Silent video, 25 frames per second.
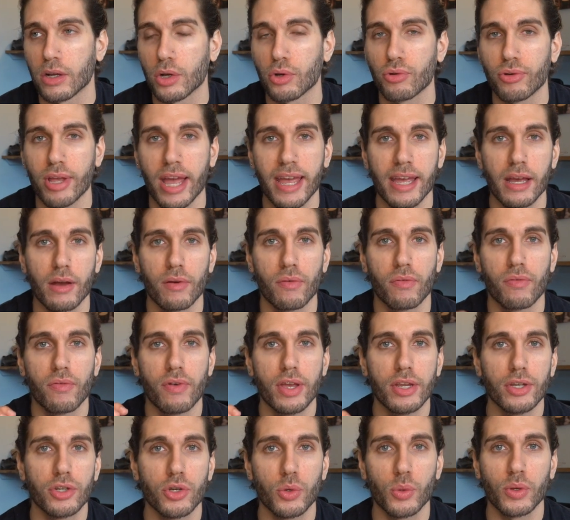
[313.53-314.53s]
create a
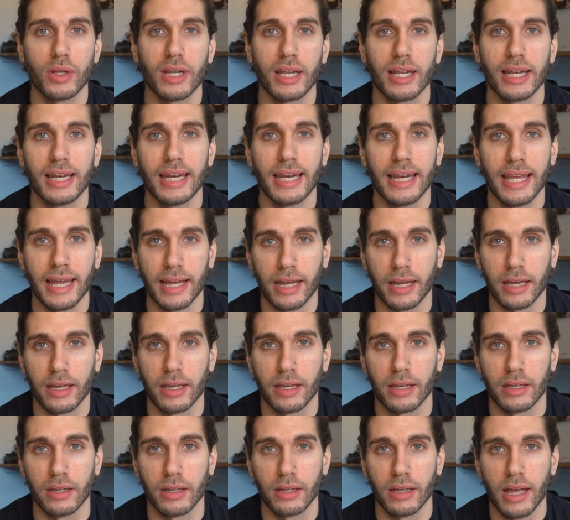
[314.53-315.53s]
visual
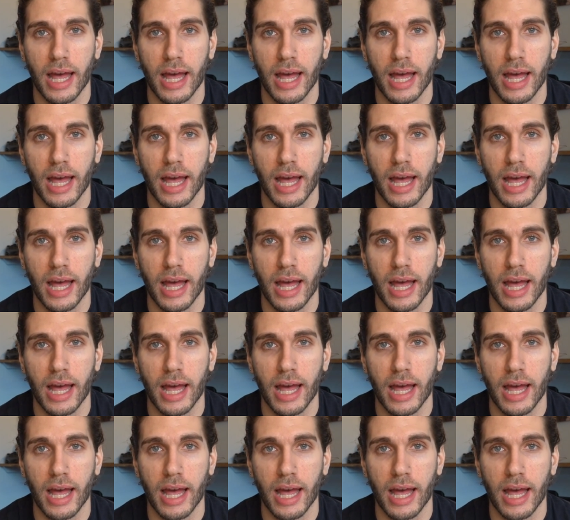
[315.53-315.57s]
link